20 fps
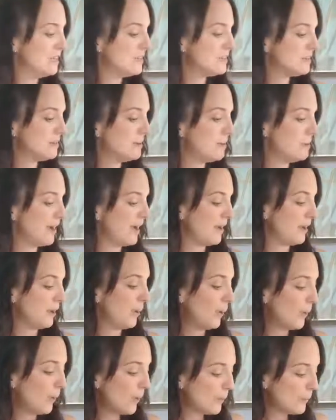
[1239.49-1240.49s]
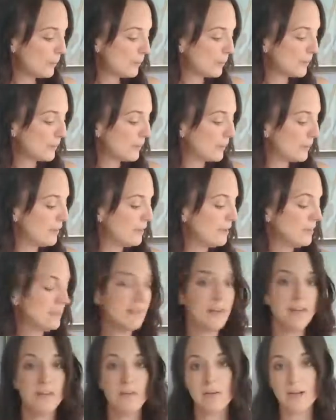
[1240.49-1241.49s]
So I hope
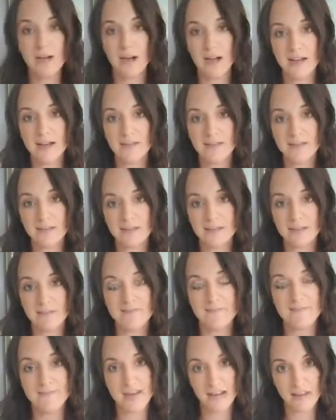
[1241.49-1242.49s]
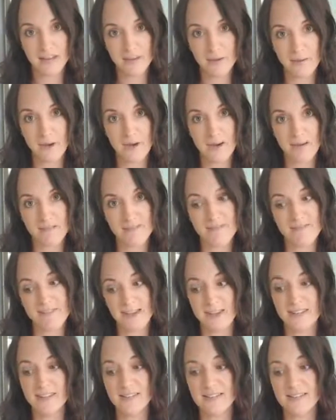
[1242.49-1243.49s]
that you guys got some value out of
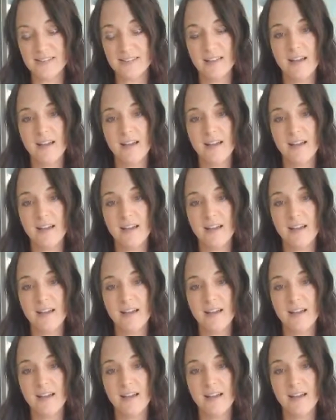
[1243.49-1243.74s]
this,